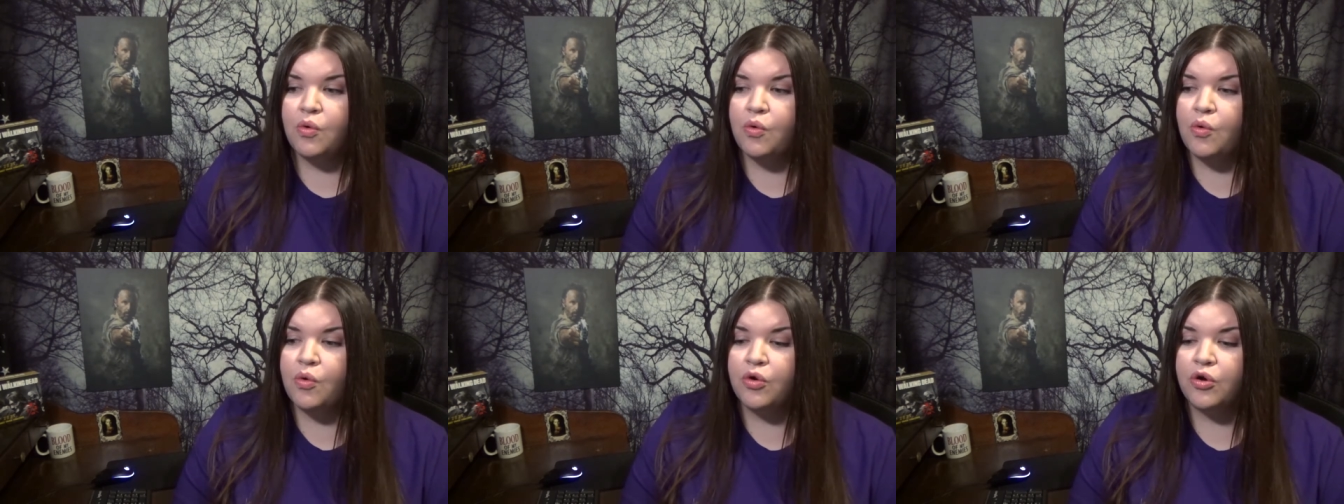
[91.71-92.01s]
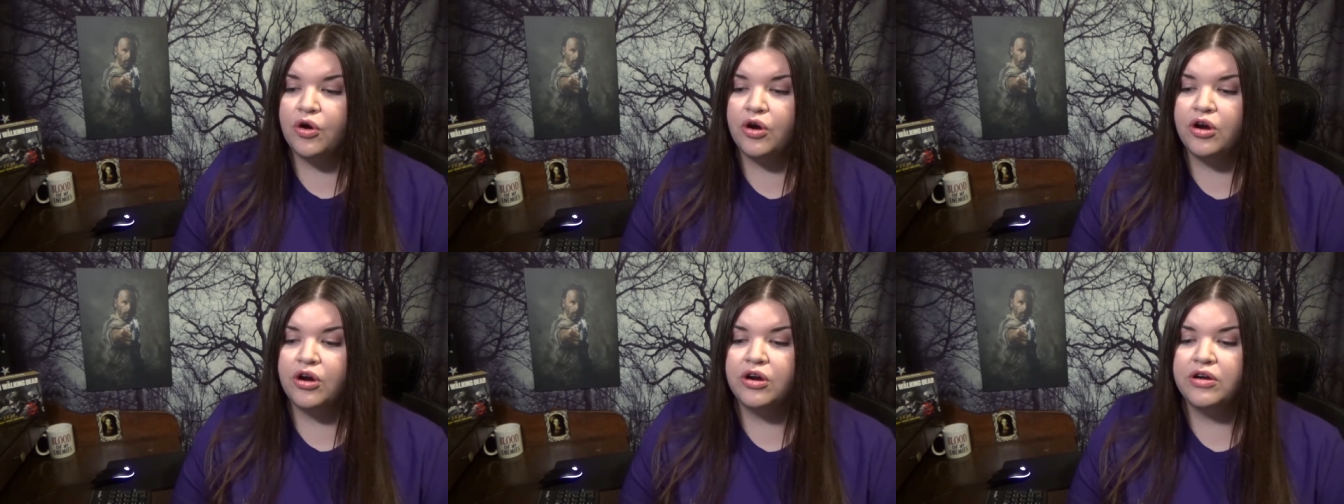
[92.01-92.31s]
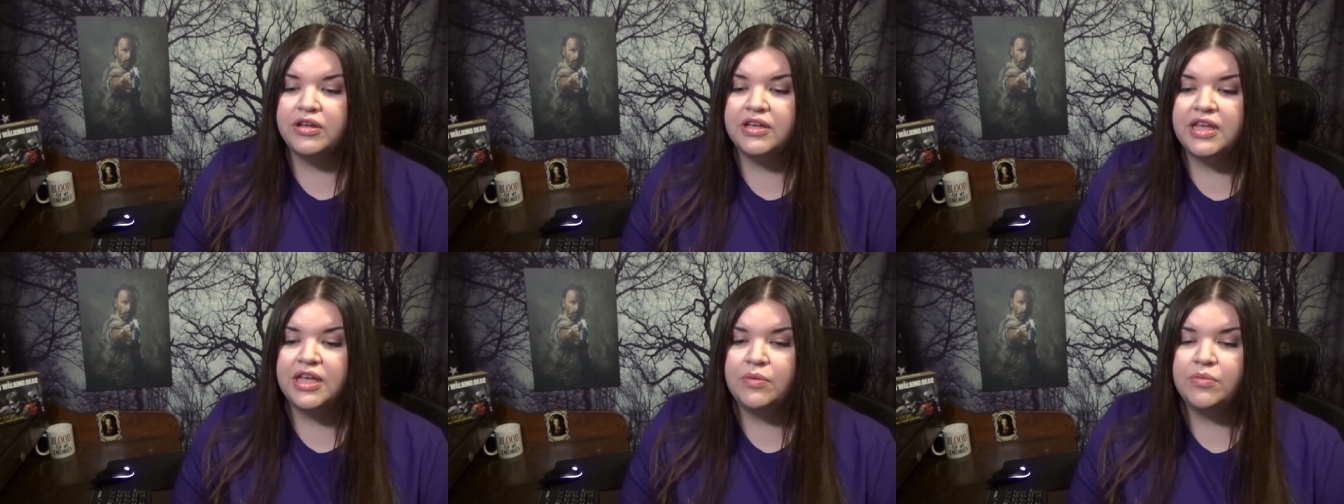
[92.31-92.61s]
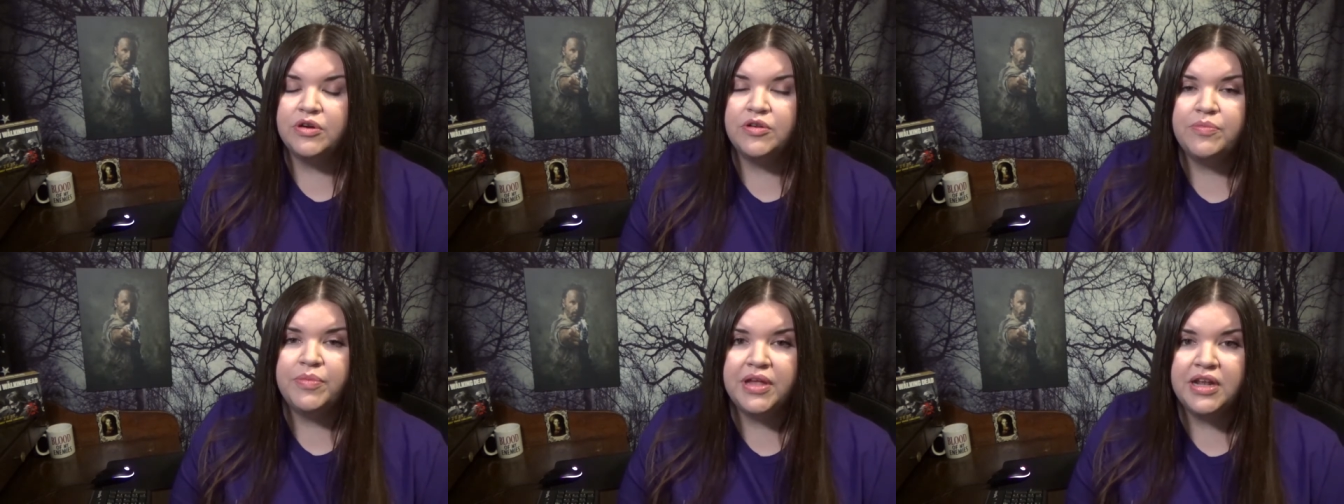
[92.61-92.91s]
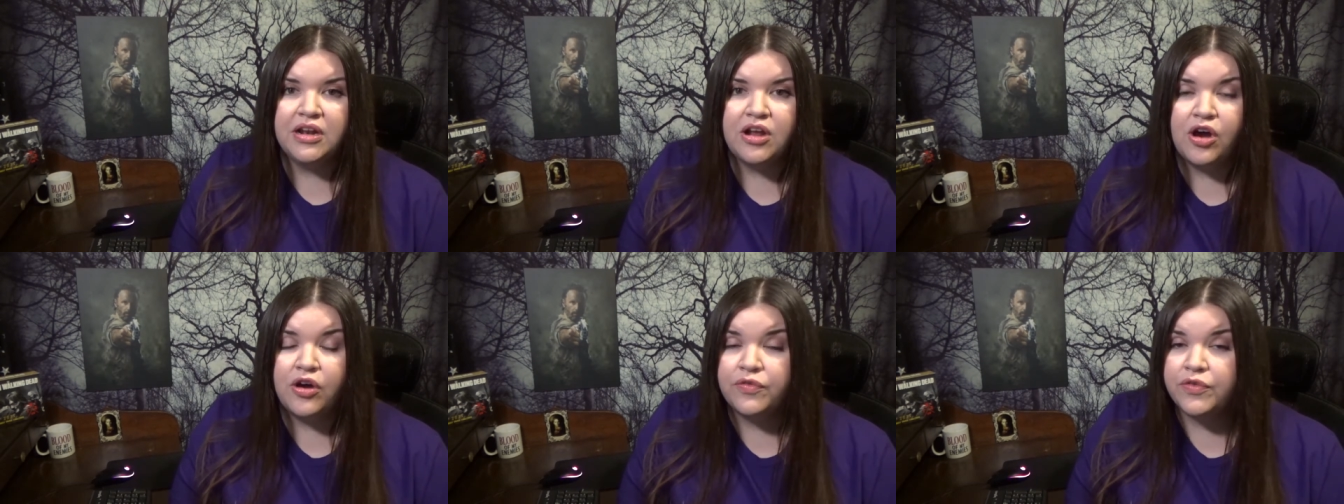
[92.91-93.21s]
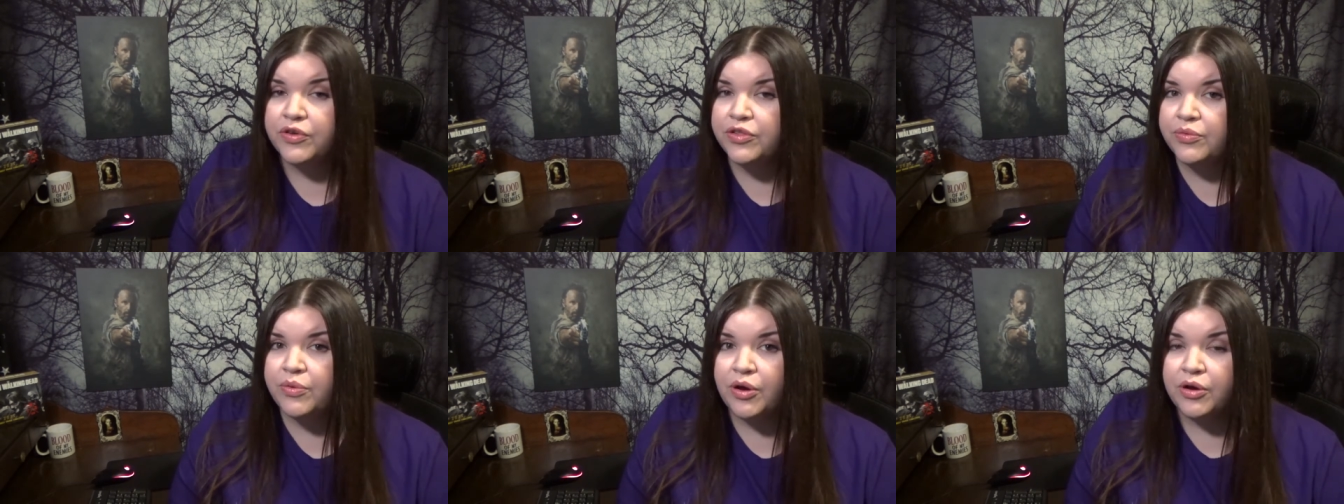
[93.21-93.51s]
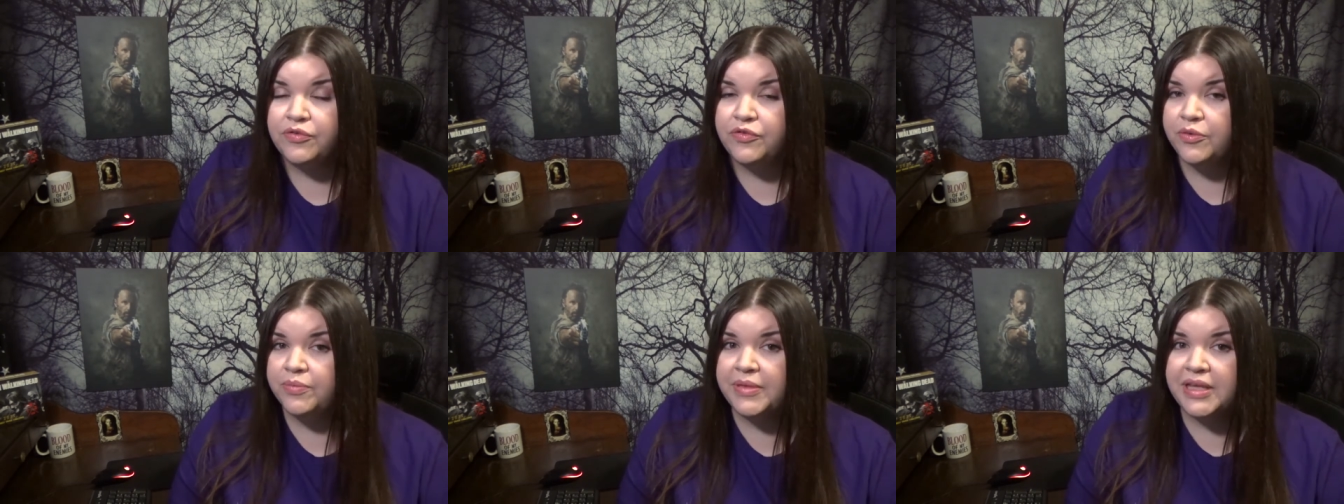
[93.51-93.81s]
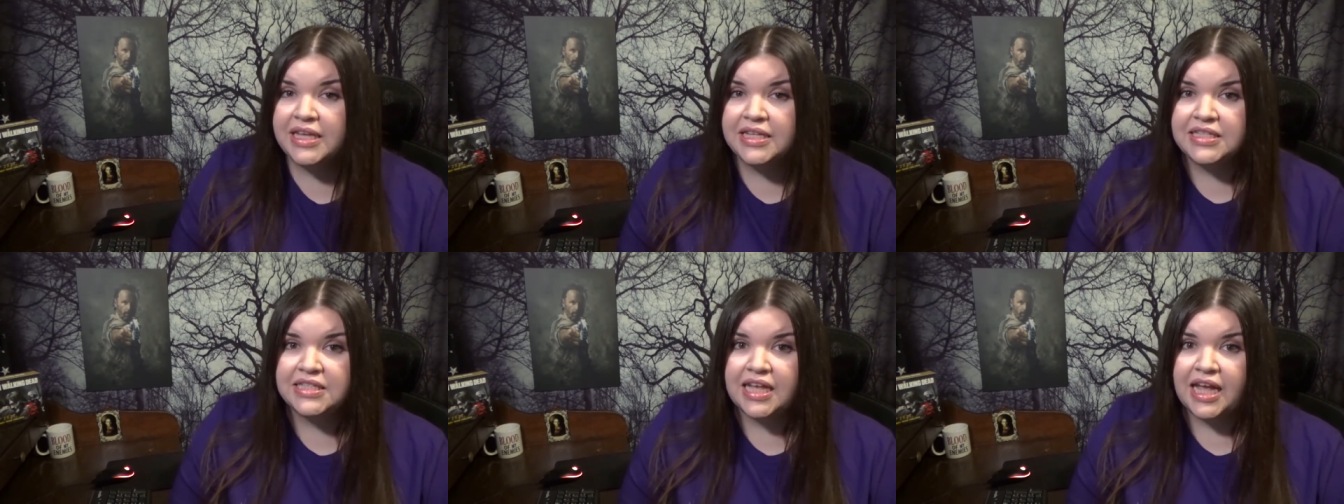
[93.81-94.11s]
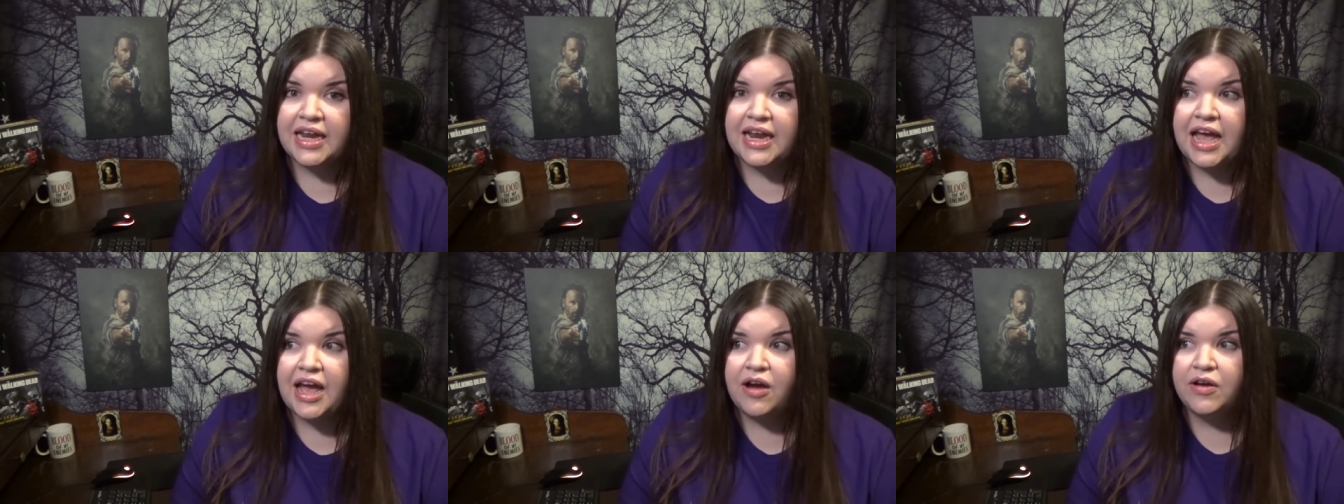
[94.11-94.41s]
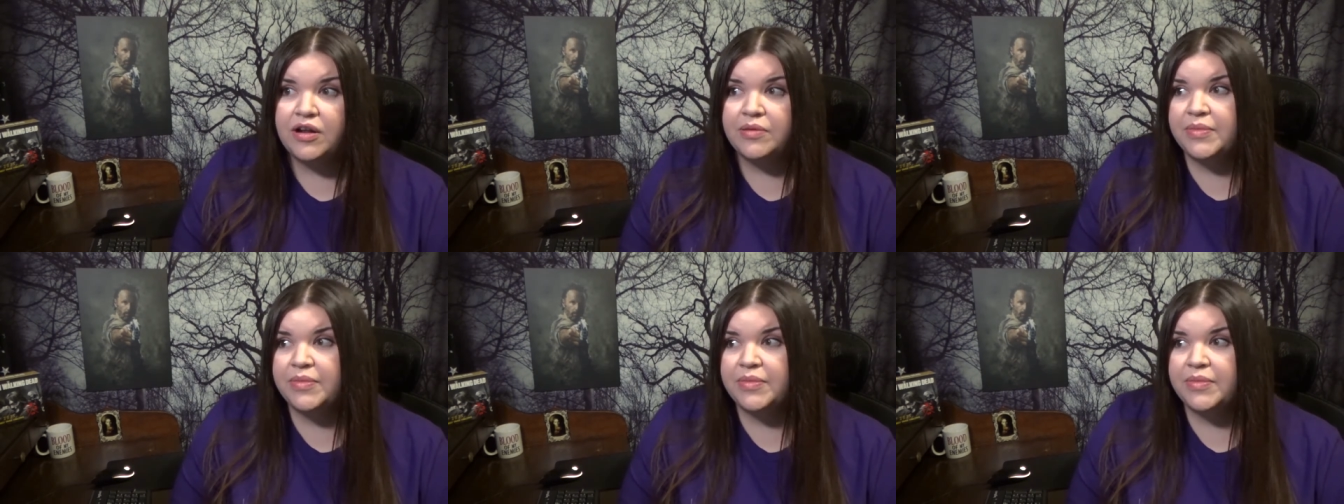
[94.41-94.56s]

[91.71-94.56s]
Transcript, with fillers: or he would have been overthrown from the inside out.